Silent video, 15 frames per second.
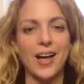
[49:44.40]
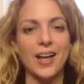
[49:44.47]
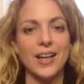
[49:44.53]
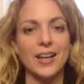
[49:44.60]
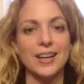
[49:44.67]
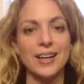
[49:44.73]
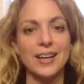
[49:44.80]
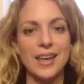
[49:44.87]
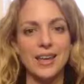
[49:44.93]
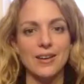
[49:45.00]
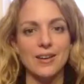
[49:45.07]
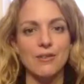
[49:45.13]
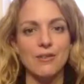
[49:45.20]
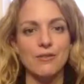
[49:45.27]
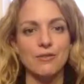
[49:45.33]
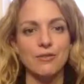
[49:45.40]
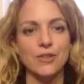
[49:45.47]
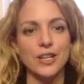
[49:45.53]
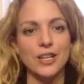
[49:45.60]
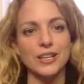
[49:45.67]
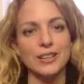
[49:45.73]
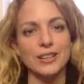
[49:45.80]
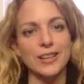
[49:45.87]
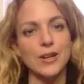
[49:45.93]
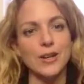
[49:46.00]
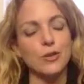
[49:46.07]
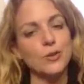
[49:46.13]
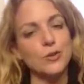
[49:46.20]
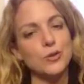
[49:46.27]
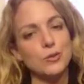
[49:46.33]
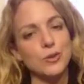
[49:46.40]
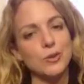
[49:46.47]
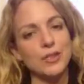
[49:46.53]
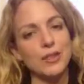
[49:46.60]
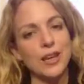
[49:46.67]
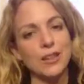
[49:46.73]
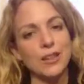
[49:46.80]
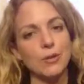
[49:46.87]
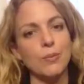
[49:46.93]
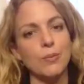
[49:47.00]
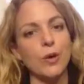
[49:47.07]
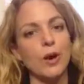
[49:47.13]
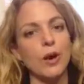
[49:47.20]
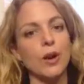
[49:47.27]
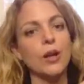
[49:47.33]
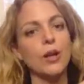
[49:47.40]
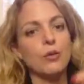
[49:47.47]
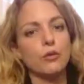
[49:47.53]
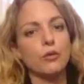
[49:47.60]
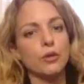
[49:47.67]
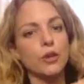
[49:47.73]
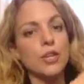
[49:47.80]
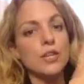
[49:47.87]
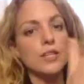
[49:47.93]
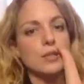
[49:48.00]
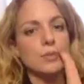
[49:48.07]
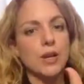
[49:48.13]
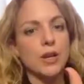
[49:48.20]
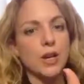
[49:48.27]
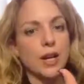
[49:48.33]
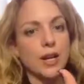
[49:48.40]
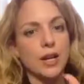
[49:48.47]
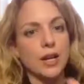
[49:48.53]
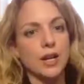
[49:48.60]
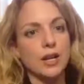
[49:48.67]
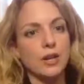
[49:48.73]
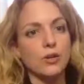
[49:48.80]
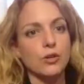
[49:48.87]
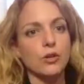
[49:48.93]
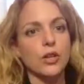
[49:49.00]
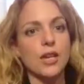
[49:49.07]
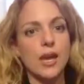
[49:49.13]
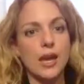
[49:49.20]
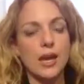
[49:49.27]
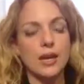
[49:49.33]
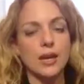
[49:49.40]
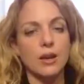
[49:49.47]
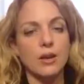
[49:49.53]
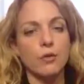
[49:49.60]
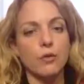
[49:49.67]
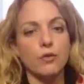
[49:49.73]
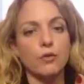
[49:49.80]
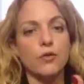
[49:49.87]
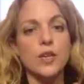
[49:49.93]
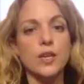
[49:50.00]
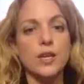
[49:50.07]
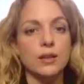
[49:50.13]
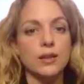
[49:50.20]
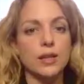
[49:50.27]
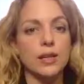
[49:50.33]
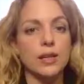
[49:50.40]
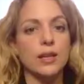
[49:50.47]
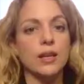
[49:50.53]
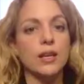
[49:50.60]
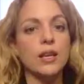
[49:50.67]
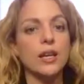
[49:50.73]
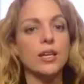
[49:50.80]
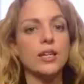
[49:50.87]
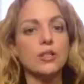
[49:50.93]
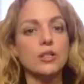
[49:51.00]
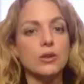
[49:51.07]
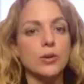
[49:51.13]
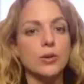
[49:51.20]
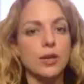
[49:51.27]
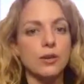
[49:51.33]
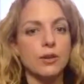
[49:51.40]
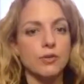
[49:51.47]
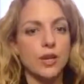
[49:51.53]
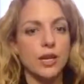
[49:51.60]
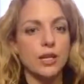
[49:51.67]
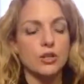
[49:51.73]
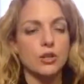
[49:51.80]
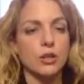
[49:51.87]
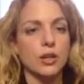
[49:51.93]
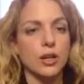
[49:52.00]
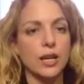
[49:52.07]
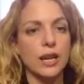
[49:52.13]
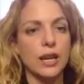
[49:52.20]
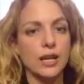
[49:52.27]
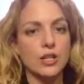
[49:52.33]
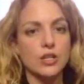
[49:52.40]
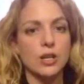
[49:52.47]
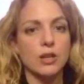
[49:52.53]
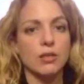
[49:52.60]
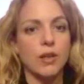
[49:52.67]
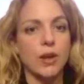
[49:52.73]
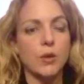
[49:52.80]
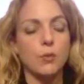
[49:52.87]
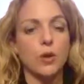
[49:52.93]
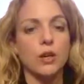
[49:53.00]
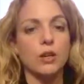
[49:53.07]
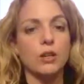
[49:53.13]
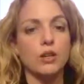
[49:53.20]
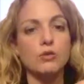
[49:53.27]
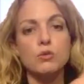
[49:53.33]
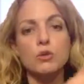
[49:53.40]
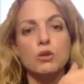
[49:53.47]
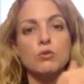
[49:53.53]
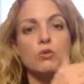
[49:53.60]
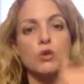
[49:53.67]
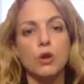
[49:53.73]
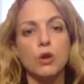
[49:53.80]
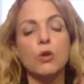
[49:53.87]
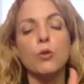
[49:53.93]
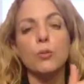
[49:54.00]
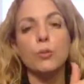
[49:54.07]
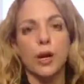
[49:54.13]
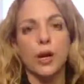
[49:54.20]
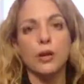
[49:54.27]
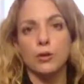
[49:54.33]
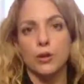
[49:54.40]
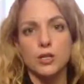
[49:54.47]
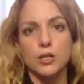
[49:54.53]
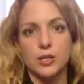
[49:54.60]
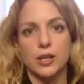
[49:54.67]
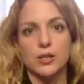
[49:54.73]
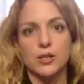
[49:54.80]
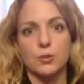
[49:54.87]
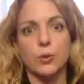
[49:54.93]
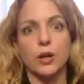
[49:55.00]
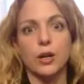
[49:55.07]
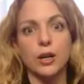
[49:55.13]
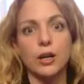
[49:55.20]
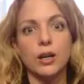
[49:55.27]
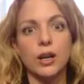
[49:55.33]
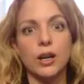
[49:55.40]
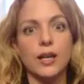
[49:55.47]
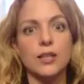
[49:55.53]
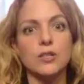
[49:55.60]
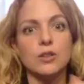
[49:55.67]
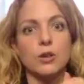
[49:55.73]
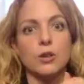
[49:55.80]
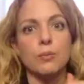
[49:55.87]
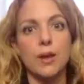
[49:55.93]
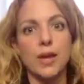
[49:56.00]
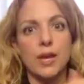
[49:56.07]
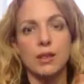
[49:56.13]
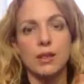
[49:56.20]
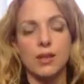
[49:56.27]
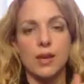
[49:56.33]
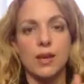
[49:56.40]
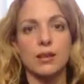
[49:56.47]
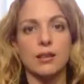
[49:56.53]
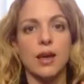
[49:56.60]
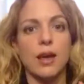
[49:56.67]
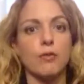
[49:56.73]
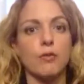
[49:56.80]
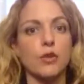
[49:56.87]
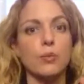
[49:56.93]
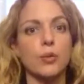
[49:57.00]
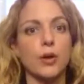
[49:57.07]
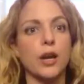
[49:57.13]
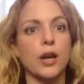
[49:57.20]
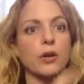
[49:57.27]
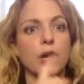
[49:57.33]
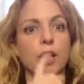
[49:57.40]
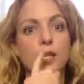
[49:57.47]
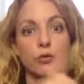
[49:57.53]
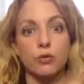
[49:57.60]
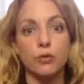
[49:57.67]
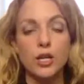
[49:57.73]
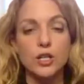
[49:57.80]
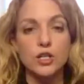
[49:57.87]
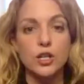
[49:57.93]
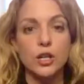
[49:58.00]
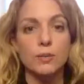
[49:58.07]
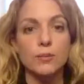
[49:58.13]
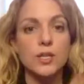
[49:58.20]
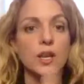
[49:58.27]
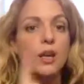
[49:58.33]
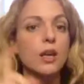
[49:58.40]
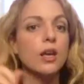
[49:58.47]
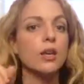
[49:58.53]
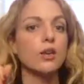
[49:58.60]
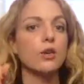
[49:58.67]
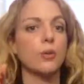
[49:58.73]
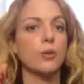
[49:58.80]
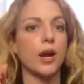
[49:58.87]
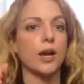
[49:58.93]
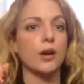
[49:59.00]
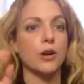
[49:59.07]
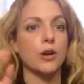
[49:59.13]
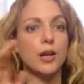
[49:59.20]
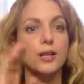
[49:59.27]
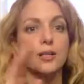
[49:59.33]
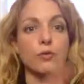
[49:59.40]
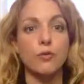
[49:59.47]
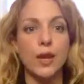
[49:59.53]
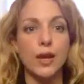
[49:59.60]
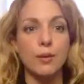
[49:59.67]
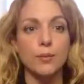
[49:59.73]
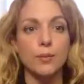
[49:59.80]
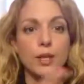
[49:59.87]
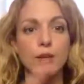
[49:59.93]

native, like those with like the more free spirited, creative, feeling, intuitive nature connection, like where you don't prioritize work as your main thing in life. You prioritize friendships, you prioritize family, you